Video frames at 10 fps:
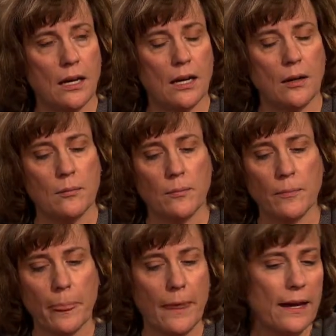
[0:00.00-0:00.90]
Um,
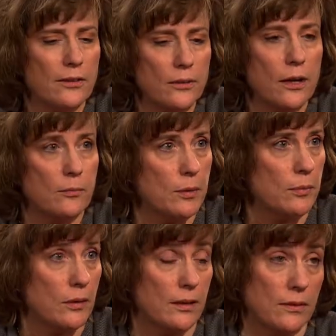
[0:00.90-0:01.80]
I do have
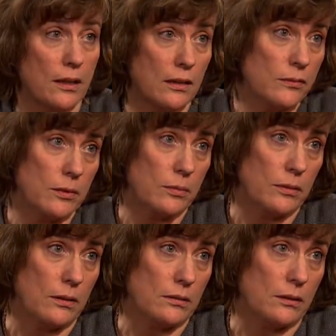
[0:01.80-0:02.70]
people, I have a lot of people
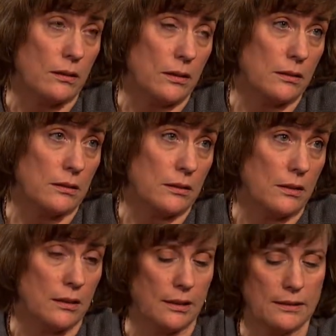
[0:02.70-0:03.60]
on chronic
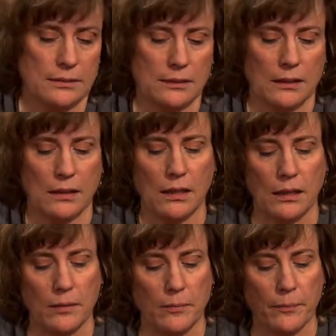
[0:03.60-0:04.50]
narcotics.
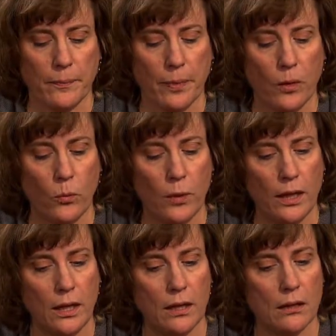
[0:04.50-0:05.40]
Um,
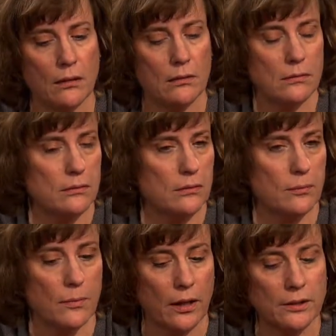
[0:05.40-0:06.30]
we
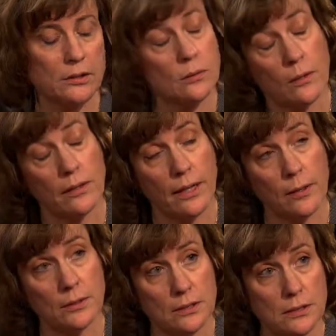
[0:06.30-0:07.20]
monitor, what are they
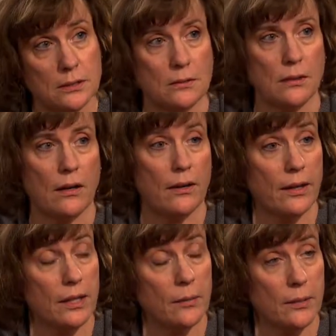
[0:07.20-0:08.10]
able to do? Are they
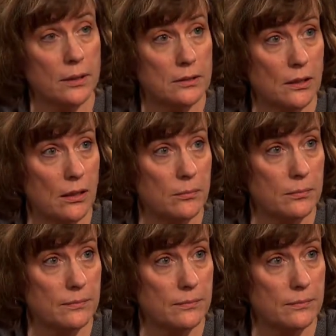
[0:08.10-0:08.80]
keeping a job?